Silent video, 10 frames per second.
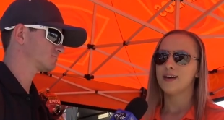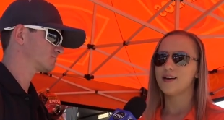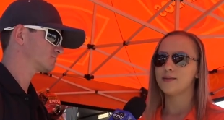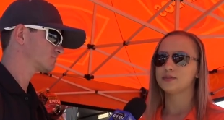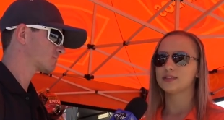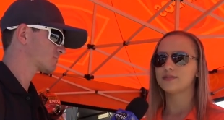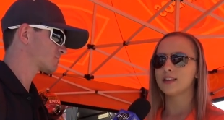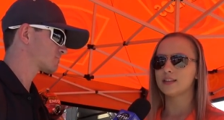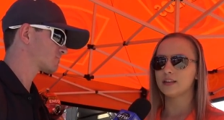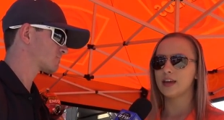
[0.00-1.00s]
Speaker 1: um, so i was
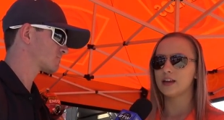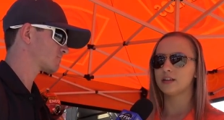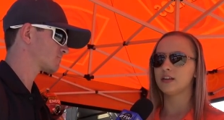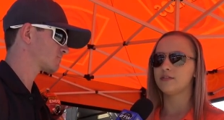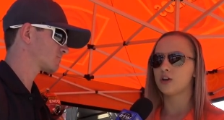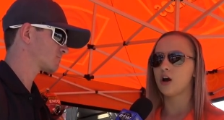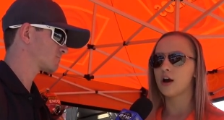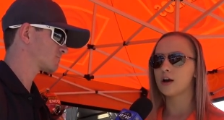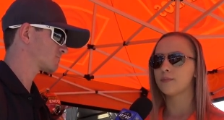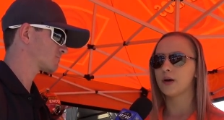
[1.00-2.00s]
fighting the handling of the
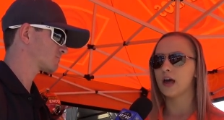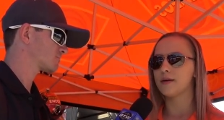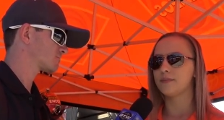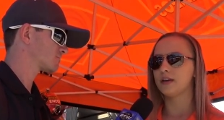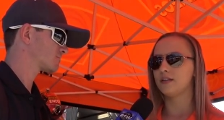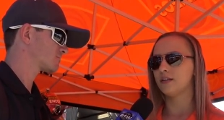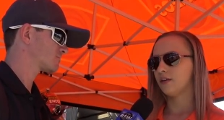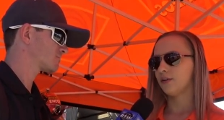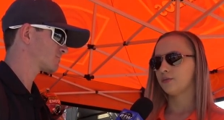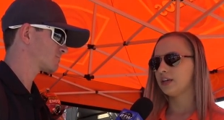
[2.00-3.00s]
car but i mean
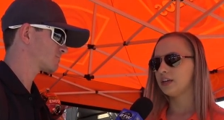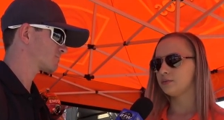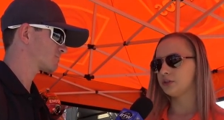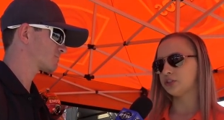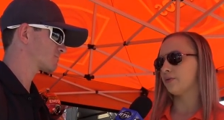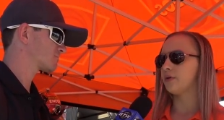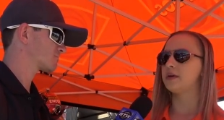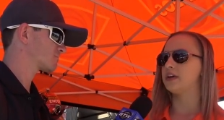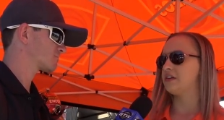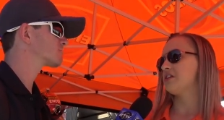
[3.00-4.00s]
we, we showed
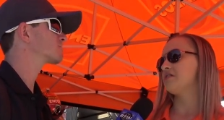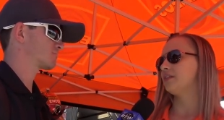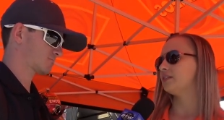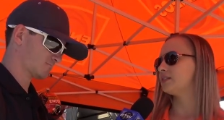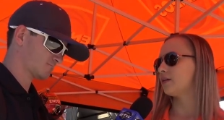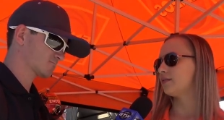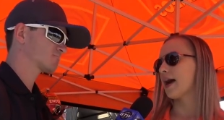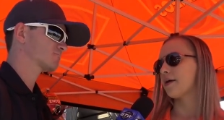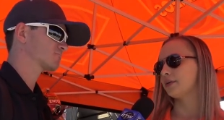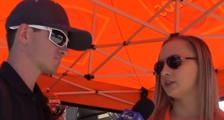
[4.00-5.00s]
what we can do, and so
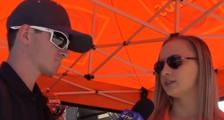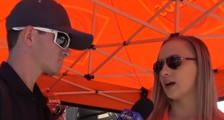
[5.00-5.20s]
now we just